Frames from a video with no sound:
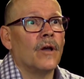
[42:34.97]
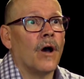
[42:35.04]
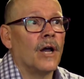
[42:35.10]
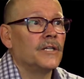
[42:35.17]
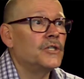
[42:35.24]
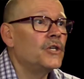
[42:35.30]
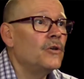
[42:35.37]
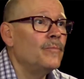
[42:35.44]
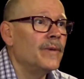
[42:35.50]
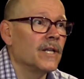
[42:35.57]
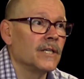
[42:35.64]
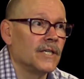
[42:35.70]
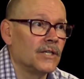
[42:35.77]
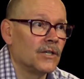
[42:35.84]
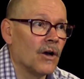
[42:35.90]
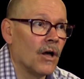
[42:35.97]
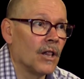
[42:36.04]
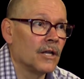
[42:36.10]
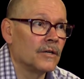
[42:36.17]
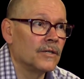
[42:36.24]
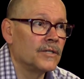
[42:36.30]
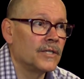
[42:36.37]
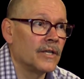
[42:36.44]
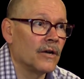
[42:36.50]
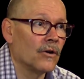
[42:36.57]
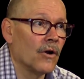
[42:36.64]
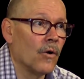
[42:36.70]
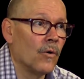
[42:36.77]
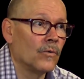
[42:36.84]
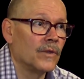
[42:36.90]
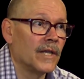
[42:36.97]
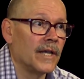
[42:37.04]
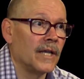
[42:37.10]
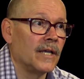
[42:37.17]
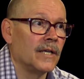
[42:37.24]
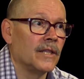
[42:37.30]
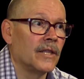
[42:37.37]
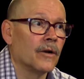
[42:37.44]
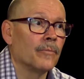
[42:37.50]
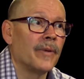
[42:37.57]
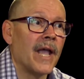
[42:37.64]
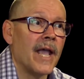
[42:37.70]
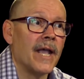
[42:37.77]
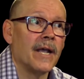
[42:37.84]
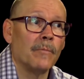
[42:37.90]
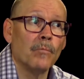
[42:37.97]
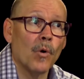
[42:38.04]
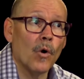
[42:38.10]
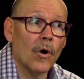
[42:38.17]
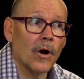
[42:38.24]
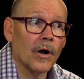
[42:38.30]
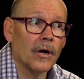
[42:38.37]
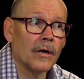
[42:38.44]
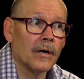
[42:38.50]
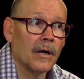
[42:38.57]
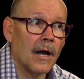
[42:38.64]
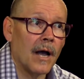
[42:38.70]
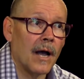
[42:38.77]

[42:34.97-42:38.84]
On $2 million, they're paying more